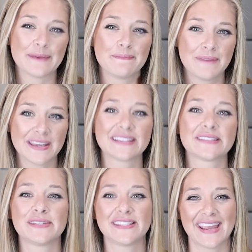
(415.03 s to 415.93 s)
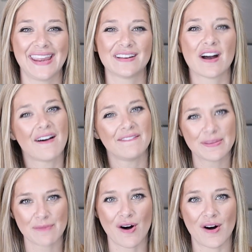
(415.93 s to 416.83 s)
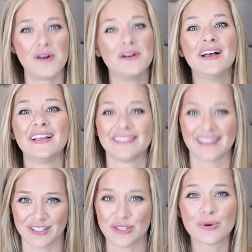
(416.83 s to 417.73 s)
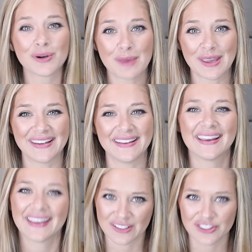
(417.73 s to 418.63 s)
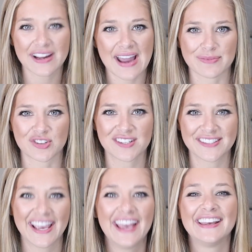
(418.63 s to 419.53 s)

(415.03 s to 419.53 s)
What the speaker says: the biggest mistake of them all that you are making in your captions